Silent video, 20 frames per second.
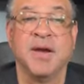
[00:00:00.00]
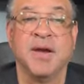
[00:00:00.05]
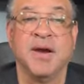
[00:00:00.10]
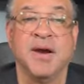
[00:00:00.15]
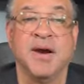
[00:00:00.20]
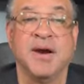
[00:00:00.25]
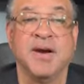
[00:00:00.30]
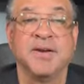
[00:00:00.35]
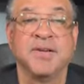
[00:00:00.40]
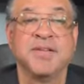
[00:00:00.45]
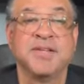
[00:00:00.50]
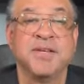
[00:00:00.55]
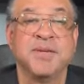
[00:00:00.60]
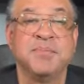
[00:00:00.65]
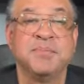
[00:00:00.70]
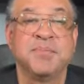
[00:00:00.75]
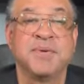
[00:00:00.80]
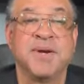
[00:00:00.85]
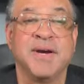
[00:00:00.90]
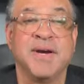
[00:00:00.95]
Our
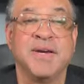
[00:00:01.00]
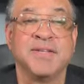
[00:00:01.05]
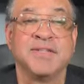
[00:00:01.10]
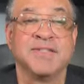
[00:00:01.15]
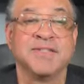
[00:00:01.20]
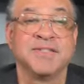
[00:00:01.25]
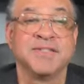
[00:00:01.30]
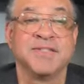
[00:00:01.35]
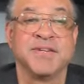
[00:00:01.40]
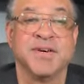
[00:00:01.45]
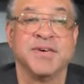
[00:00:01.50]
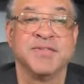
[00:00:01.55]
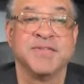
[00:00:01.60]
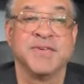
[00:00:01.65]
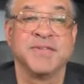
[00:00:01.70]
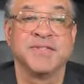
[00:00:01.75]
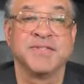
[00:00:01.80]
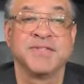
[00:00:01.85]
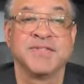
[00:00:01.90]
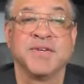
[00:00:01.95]
team prides itself
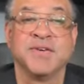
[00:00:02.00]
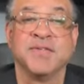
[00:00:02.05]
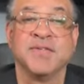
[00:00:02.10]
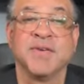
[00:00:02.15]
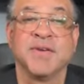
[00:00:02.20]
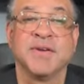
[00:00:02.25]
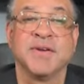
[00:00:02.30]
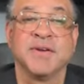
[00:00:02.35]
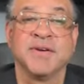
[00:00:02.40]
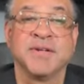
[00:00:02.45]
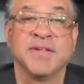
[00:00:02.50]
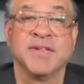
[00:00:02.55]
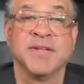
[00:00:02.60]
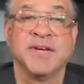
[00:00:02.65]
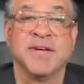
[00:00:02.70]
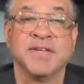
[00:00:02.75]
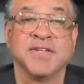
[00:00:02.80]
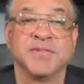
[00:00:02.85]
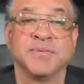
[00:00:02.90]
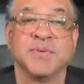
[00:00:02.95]
on serving our
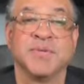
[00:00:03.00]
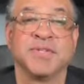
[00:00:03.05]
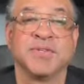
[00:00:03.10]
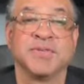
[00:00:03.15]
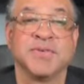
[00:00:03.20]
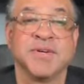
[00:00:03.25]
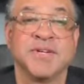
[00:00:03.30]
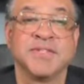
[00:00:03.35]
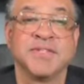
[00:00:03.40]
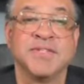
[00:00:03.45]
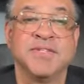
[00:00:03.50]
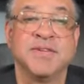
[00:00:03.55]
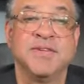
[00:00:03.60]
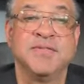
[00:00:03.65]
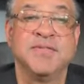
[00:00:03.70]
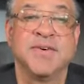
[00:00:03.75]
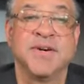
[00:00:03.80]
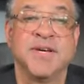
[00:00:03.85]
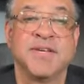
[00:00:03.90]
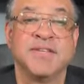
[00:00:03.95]
clients with trusted
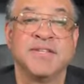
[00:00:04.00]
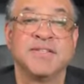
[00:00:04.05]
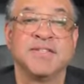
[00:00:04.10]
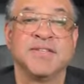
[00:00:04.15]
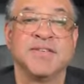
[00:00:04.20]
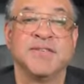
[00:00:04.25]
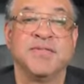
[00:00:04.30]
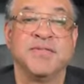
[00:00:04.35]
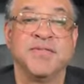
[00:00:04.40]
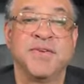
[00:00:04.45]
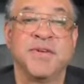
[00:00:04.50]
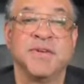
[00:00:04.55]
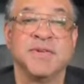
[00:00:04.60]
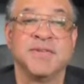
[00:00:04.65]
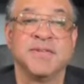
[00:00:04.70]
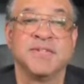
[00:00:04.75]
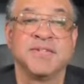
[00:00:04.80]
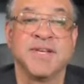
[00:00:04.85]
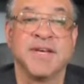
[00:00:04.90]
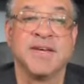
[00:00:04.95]
advice and
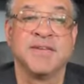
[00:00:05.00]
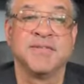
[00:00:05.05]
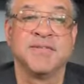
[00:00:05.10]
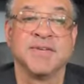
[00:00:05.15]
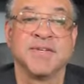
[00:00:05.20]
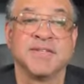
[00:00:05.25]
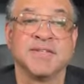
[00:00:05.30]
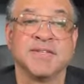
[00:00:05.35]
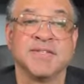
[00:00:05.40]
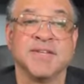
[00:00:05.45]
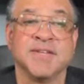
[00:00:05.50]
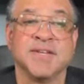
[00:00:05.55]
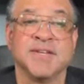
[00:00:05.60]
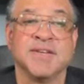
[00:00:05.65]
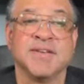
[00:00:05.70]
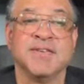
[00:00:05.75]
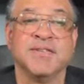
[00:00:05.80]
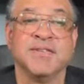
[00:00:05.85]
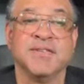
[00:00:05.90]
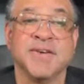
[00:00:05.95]
fearless advocacy,
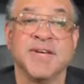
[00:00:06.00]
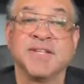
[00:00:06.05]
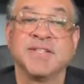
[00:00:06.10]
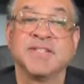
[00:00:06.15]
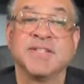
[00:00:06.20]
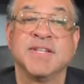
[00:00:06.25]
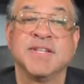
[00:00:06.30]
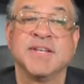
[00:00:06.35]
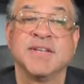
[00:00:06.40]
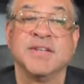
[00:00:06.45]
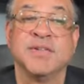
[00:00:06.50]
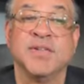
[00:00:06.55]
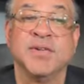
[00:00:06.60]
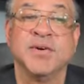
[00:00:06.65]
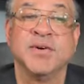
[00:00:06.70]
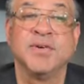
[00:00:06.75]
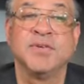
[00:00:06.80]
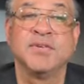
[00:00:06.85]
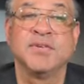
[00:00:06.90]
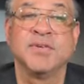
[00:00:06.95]
and investing in
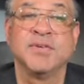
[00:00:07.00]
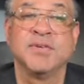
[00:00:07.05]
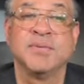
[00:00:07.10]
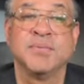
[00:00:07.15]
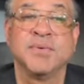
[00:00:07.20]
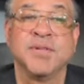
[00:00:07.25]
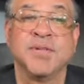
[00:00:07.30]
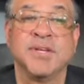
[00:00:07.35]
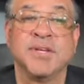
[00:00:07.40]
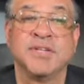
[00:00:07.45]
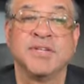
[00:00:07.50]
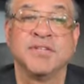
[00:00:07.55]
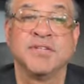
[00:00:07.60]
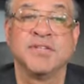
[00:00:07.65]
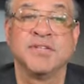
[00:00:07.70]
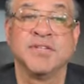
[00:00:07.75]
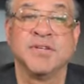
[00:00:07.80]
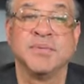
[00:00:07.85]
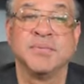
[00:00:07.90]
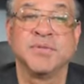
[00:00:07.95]
long-term
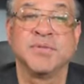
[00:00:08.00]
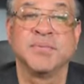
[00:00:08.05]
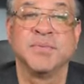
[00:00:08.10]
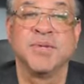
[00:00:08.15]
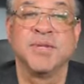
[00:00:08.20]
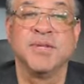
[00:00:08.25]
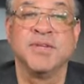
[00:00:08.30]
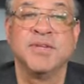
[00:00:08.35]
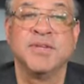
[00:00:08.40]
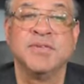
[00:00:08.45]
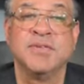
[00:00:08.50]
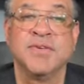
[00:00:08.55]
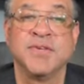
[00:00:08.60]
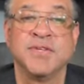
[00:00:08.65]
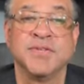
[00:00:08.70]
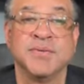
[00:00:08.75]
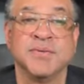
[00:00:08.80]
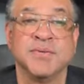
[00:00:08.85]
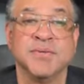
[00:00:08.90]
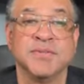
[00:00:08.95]
relationships with
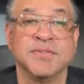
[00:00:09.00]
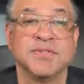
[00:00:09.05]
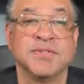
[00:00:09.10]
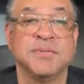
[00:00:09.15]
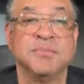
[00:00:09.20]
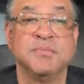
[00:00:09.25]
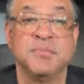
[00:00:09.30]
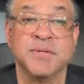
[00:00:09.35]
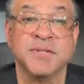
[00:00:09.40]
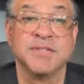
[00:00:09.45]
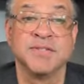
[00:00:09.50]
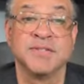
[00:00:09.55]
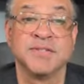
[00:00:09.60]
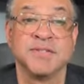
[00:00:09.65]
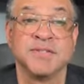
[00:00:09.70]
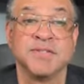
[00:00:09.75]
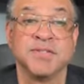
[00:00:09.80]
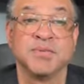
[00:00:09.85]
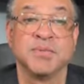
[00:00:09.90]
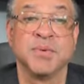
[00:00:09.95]
individuals and
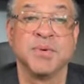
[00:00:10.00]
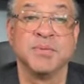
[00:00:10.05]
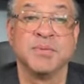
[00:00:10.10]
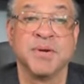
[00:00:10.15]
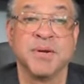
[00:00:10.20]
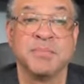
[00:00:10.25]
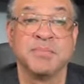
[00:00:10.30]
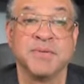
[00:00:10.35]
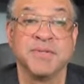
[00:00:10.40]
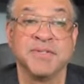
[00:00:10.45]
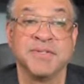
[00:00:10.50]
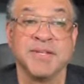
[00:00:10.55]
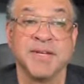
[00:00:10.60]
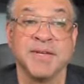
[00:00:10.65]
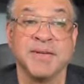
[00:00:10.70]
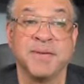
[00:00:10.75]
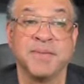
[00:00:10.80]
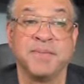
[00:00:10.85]
businesses we represent.